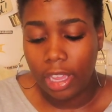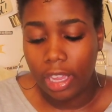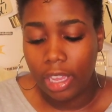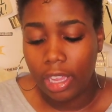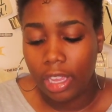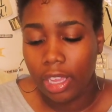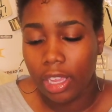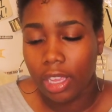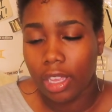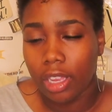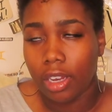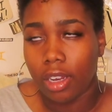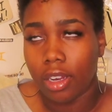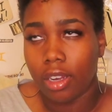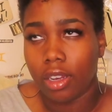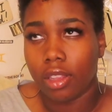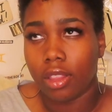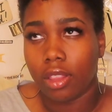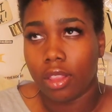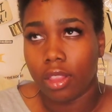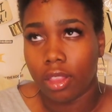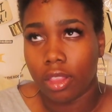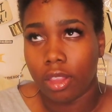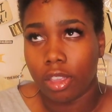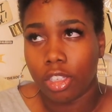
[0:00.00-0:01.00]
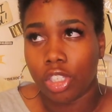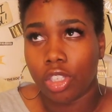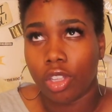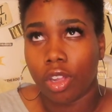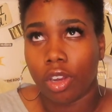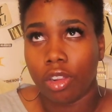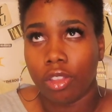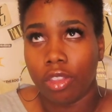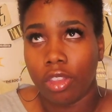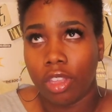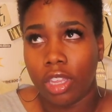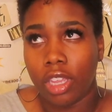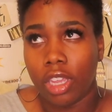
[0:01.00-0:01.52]
In the
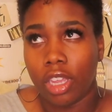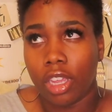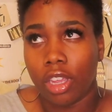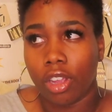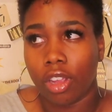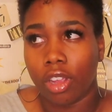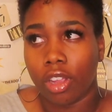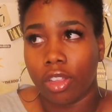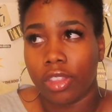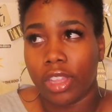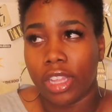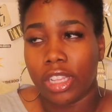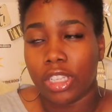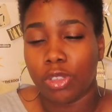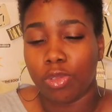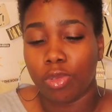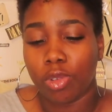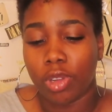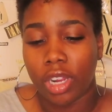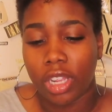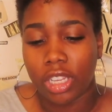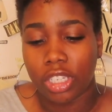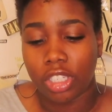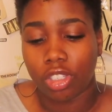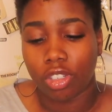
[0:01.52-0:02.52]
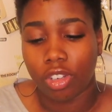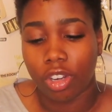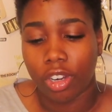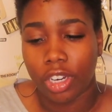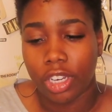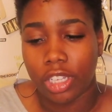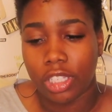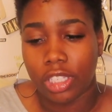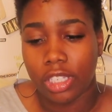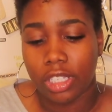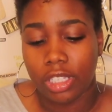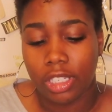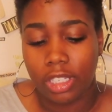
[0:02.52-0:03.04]
start of the year, that's when I
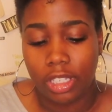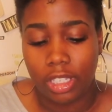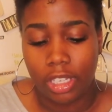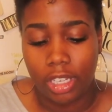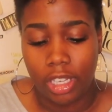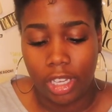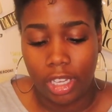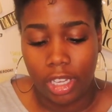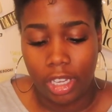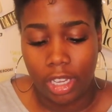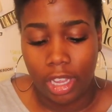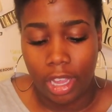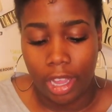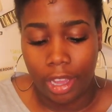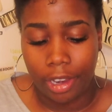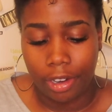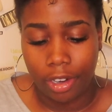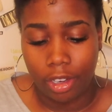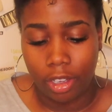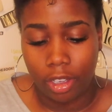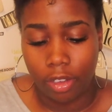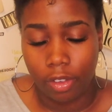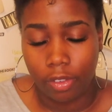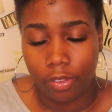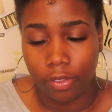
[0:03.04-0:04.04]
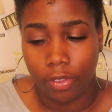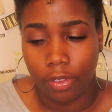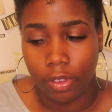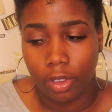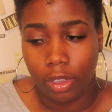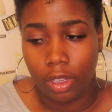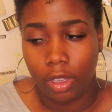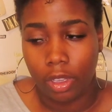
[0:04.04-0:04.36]
started to see kind of